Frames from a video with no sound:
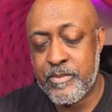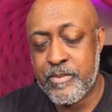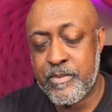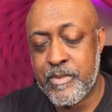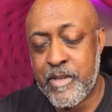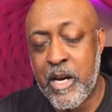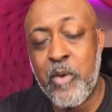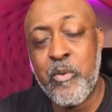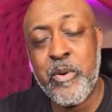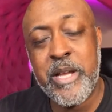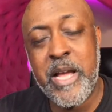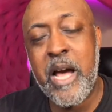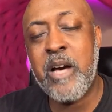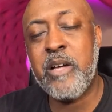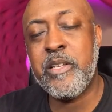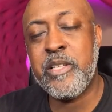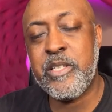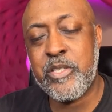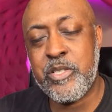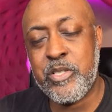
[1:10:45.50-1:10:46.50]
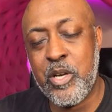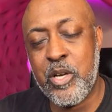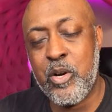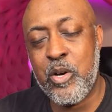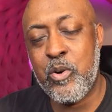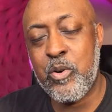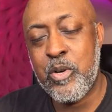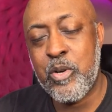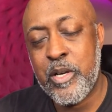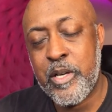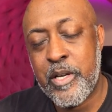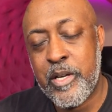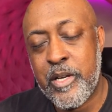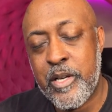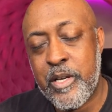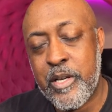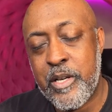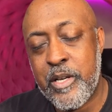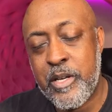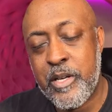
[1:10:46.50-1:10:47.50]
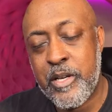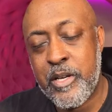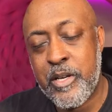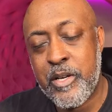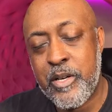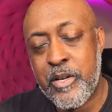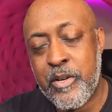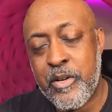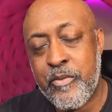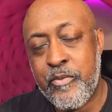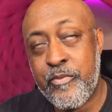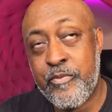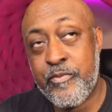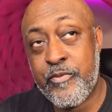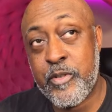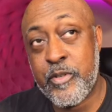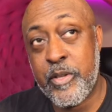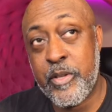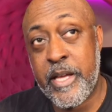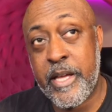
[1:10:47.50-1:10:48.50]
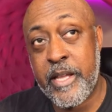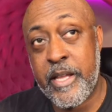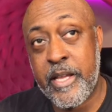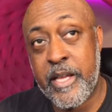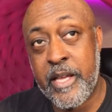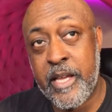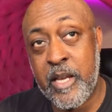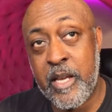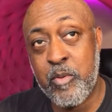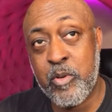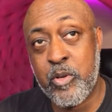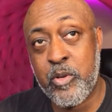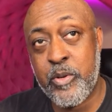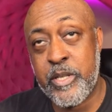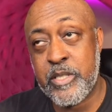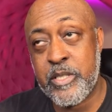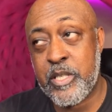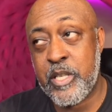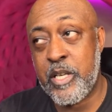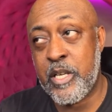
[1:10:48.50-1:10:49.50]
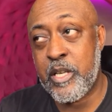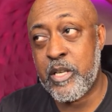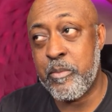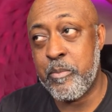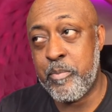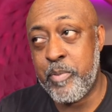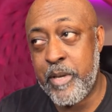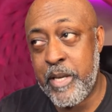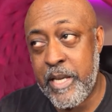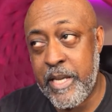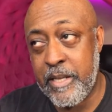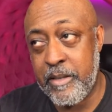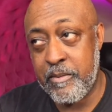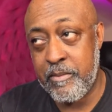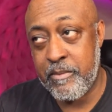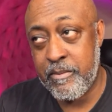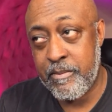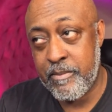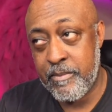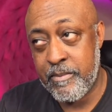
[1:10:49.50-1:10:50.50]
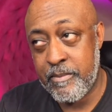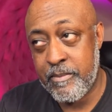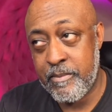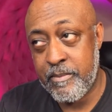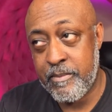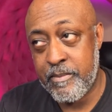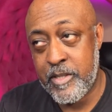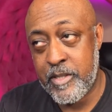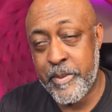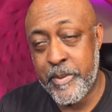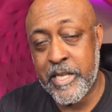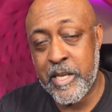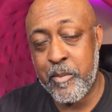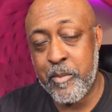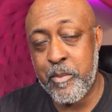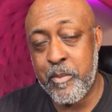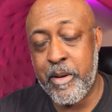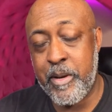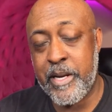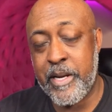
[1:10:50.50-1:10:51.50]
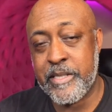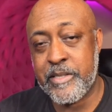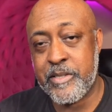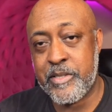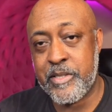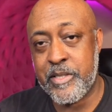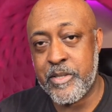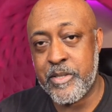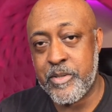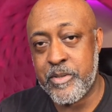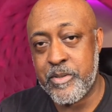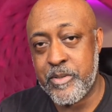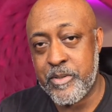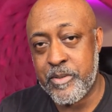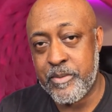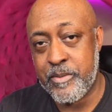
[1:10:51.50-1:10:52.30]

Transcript: A reality show so that immigrants can compete to become American citizens.